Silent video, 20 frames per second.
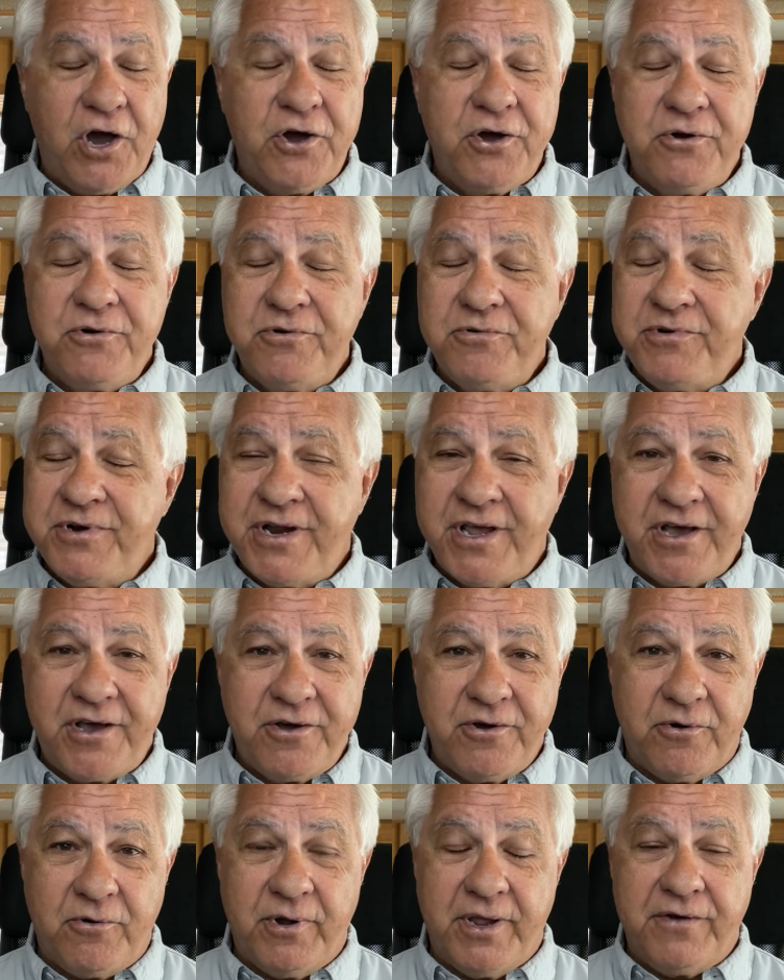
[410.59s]
Oh,
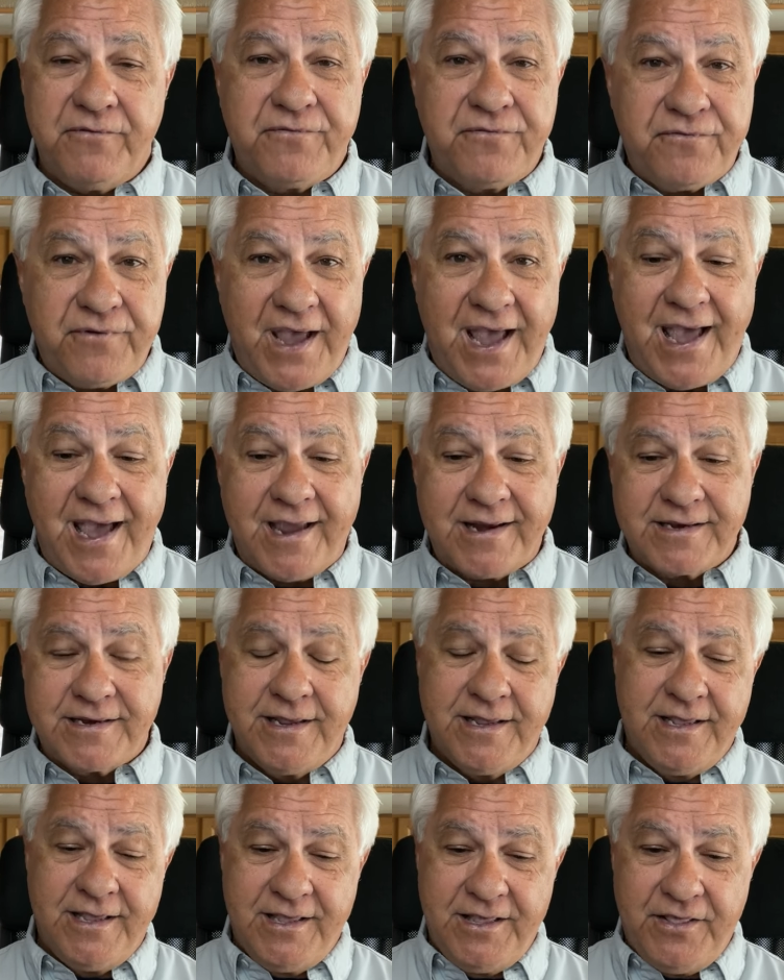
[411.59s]
no. In
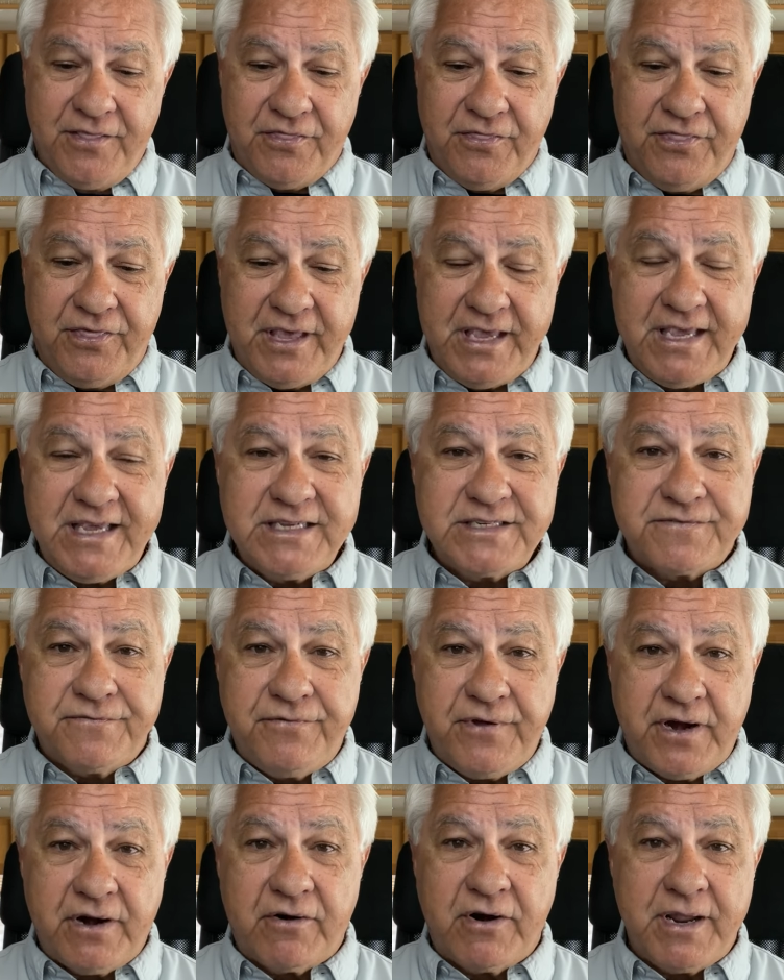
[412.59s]
fact, these
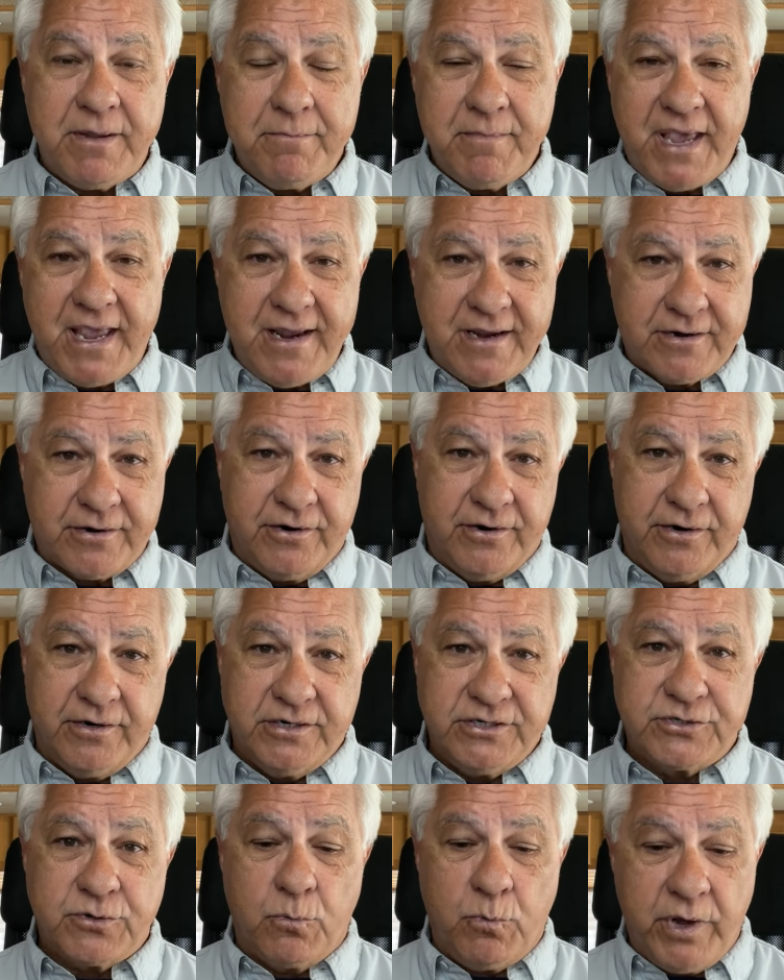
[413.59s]
very
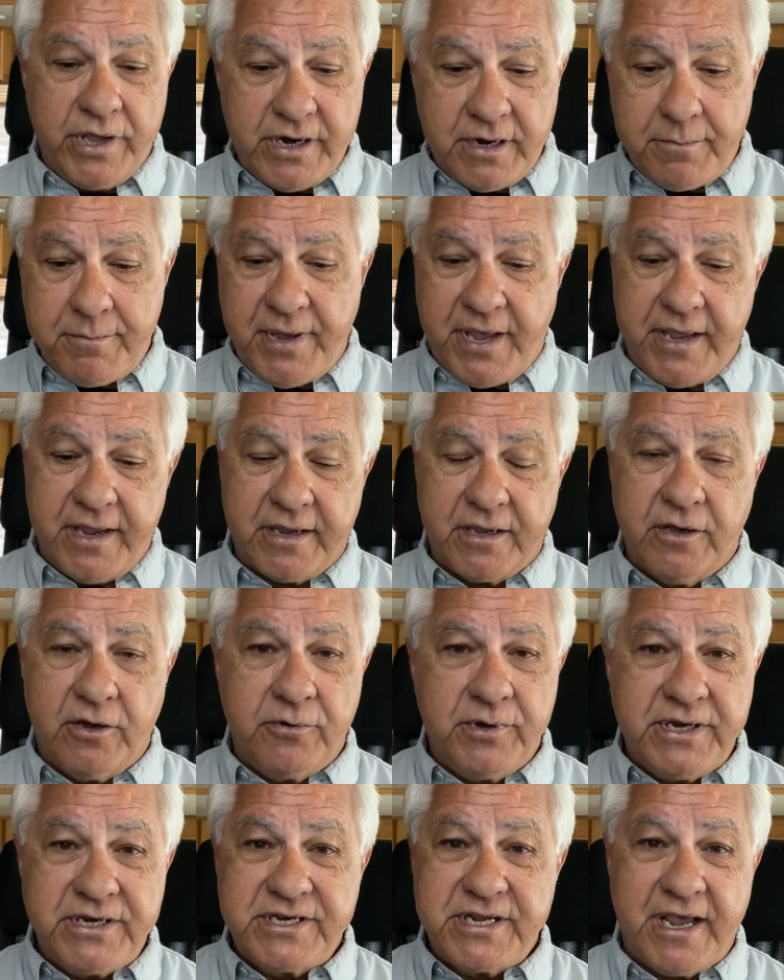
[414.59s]
makers,
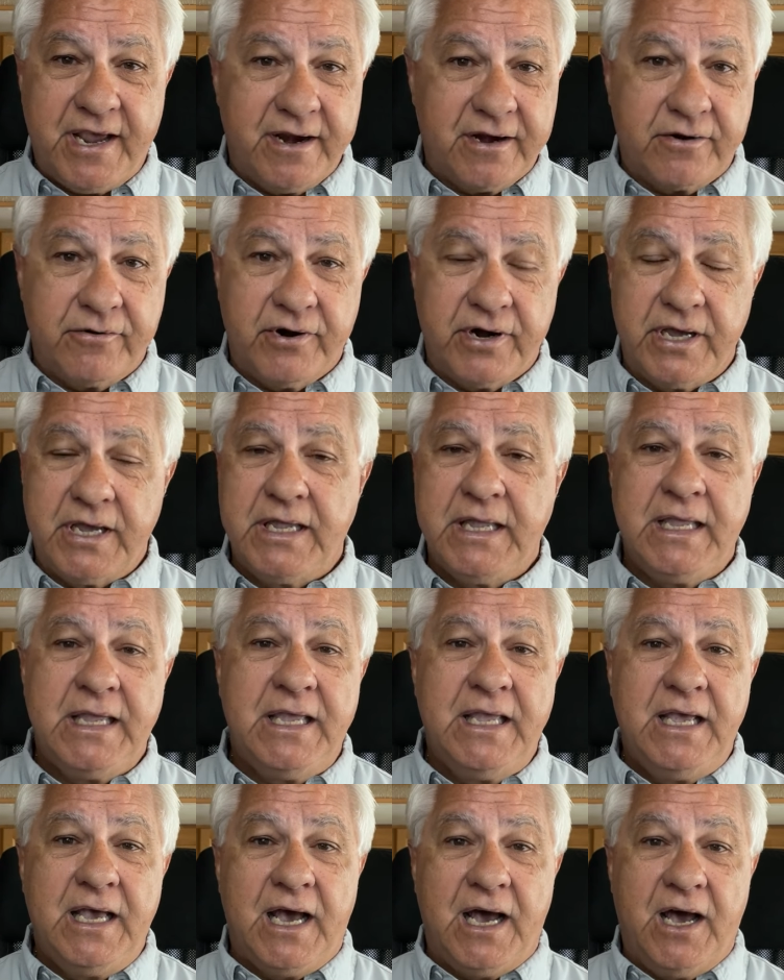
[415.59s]
Winnebago, Entegra,
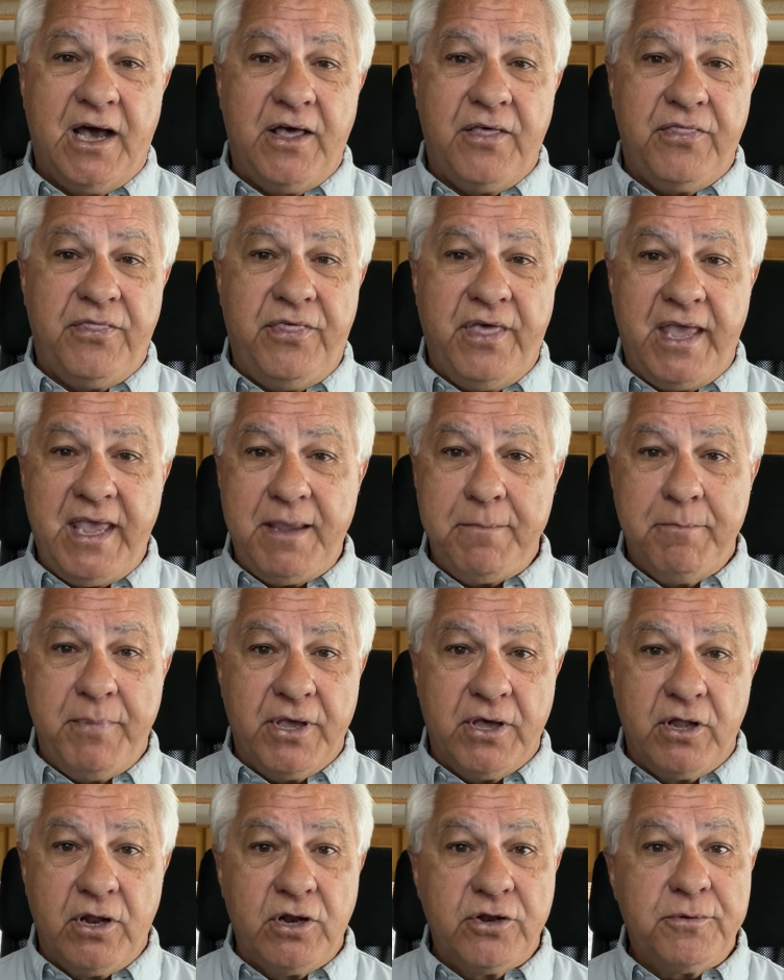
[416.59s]
uh, they
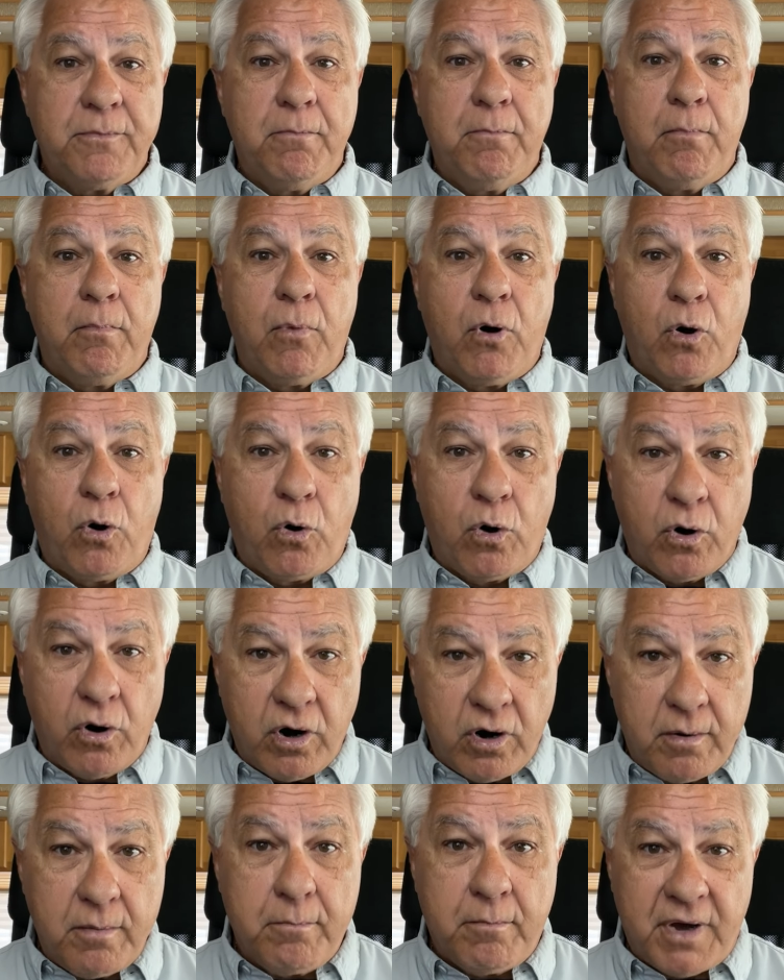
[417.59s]
build
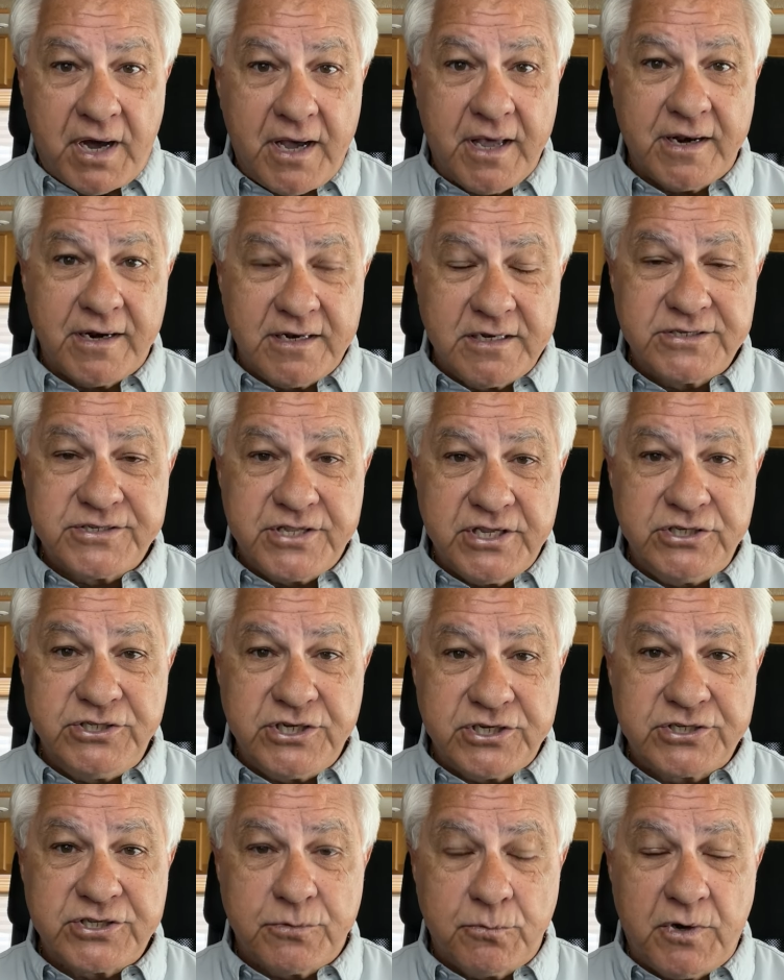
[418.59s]
more models than
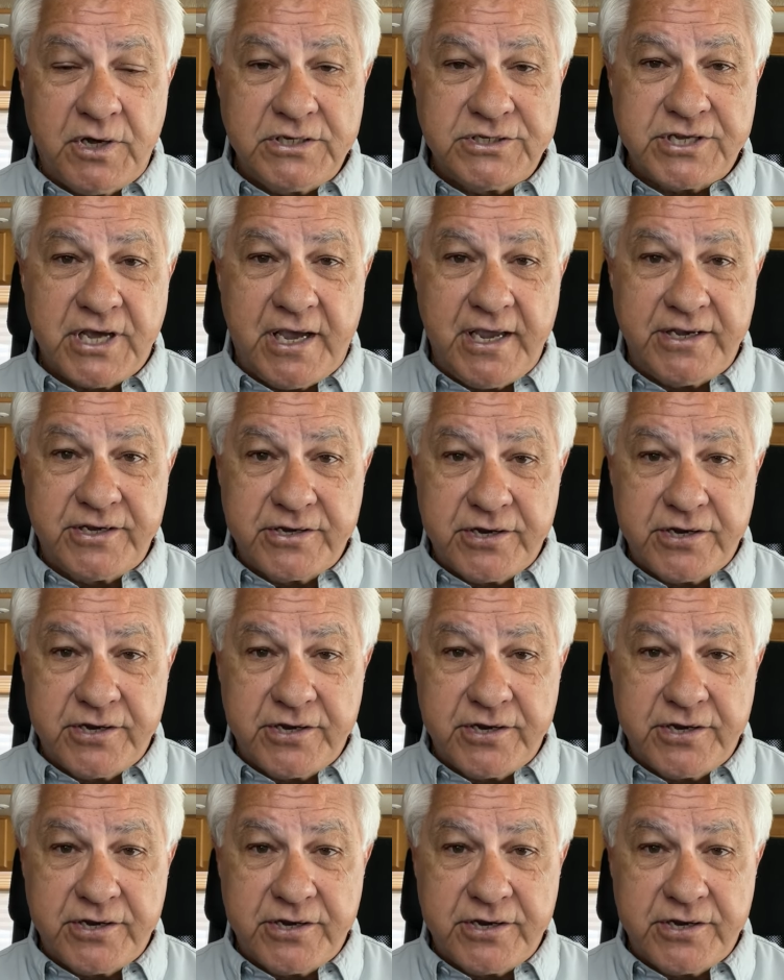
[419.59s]
just the ones I